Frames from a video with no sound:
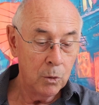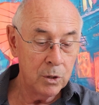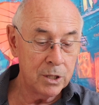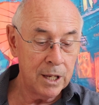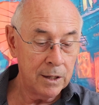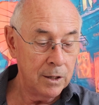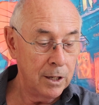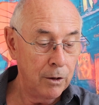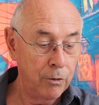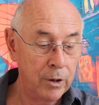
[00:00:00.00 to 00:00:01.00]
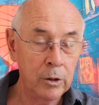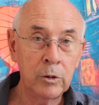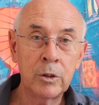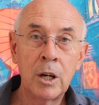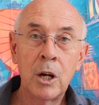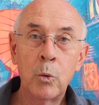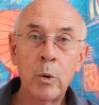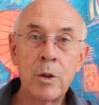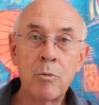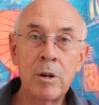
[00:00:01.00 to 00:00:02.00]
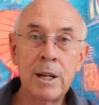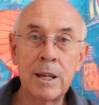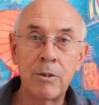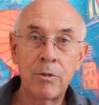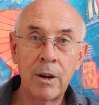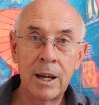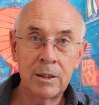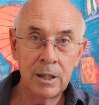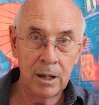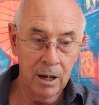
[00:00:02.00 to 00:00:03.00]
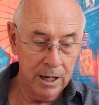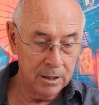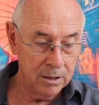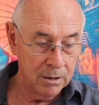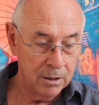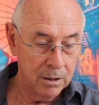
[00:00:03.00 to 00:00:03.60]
were suddenly filled with relief and delight.